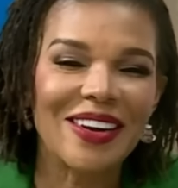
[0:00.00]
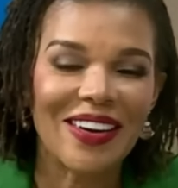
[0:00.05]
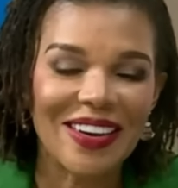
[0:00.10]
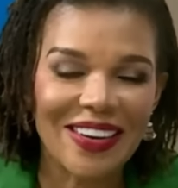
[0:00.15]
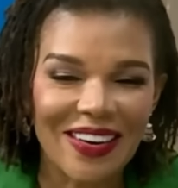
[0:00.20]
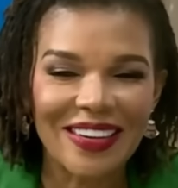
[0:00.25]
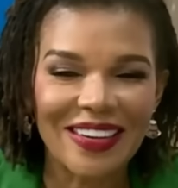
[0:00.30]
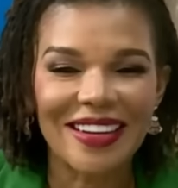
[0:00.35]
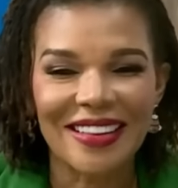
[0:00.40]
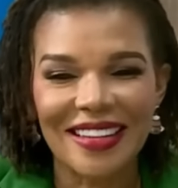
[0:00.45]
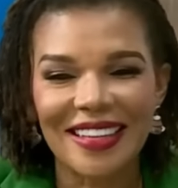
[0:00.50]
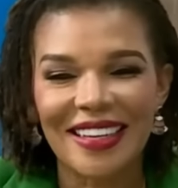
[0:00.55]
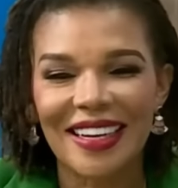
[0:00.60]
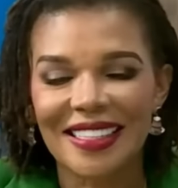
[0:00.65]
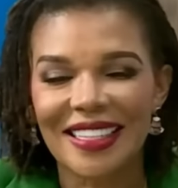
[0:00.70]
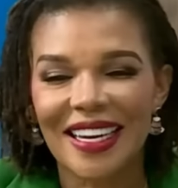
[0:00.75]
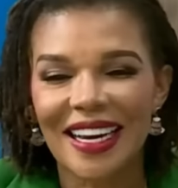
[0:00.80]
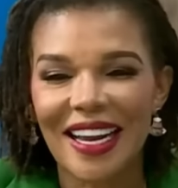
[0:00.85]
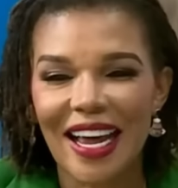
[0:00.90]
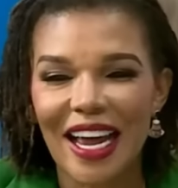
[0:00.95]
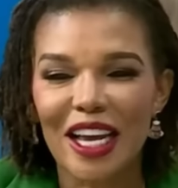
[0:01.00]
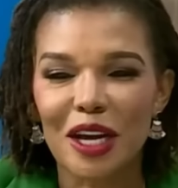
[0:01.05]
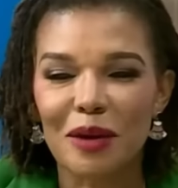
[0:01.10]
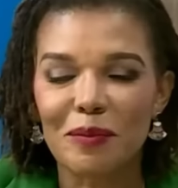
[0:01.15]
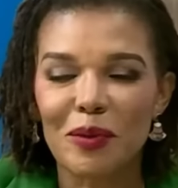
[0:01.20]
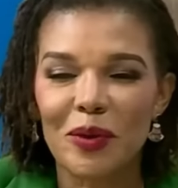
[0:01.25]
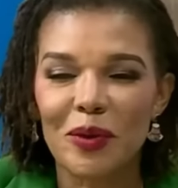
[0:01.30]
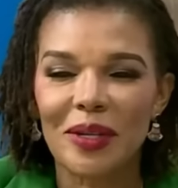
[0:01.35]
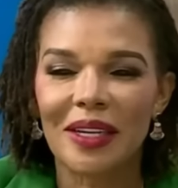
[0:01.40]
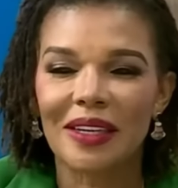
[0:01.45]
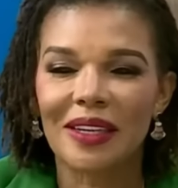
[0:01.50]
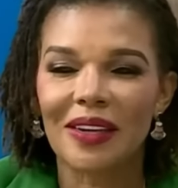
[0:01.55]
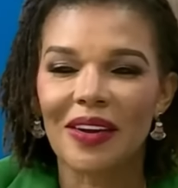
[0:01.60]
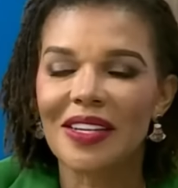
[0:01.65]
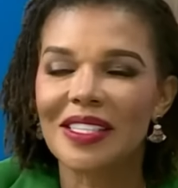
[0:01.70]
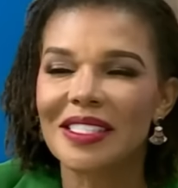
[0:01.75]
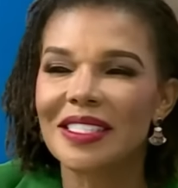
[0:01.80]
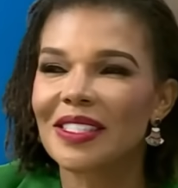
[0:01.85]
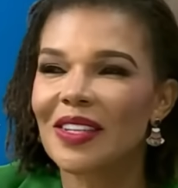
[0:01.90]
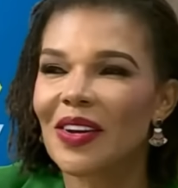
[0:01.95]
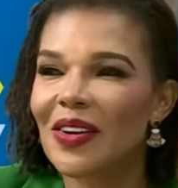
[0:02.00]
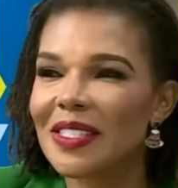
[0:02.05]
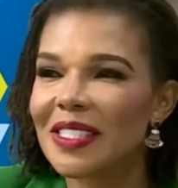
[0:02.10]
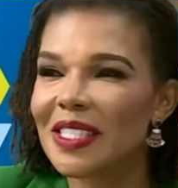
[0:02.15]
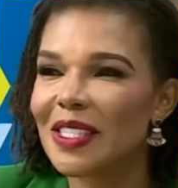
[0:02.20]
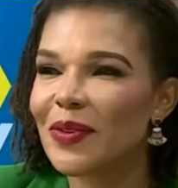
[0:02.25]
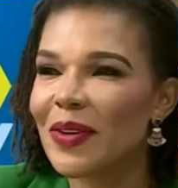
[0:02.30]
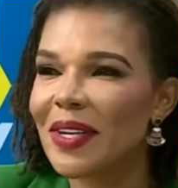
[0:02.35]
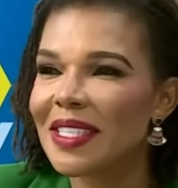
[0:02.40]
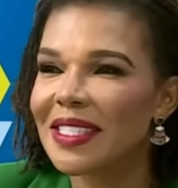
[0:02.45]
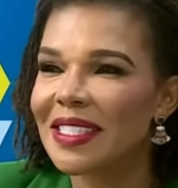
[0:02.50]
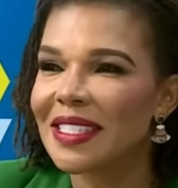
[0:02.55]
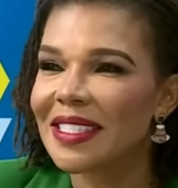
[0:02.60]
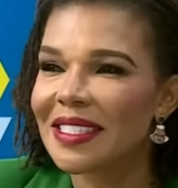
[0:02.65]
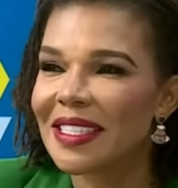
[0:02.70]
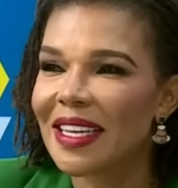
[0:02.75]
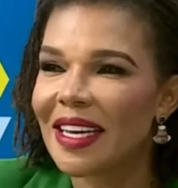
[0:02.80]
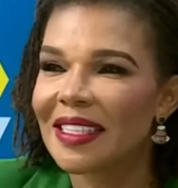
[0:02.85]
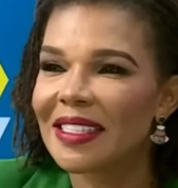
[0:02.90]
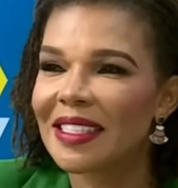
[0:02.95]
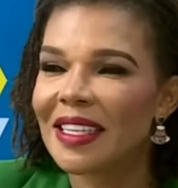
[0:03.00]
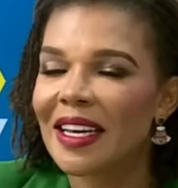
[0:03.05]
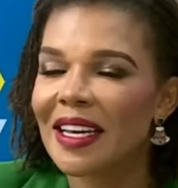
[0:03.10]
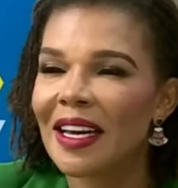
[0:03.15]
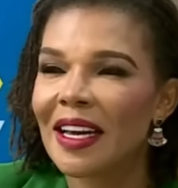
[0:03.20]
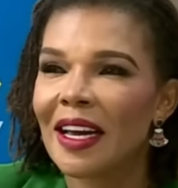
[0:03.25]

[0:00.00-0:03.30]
another thing that I like about the constituency is that